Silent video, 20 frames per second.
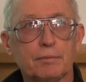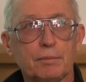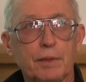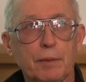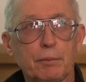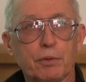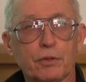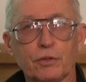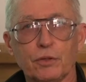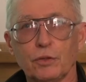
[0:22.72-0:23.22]

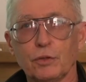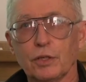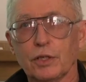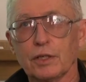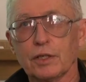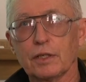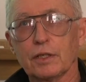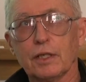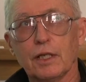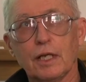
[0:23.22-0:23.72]
people who
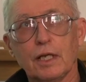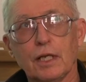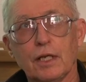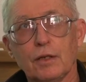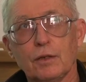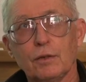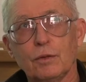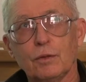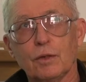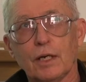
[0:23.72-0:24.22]

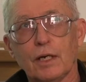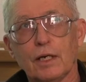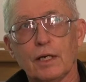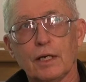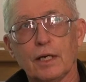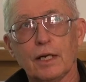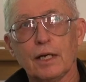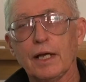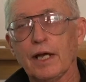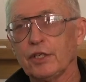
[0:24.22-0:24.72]
are